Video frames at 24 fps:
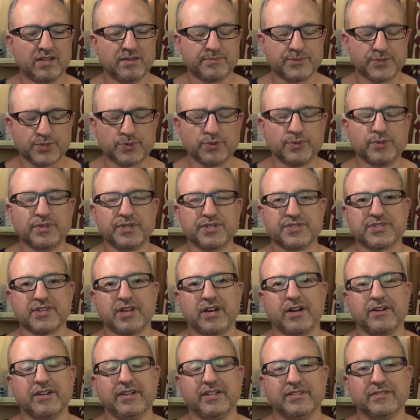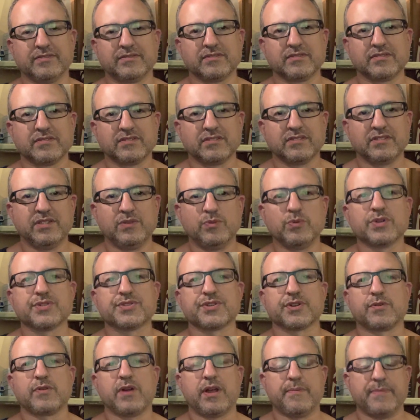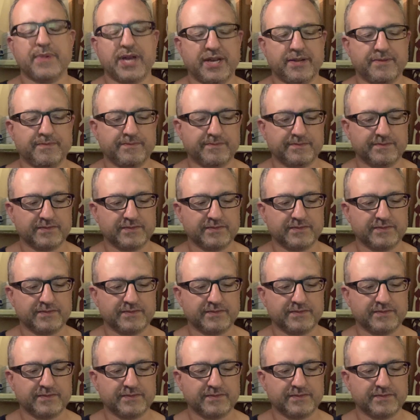I'm truly sorry. He was a great man.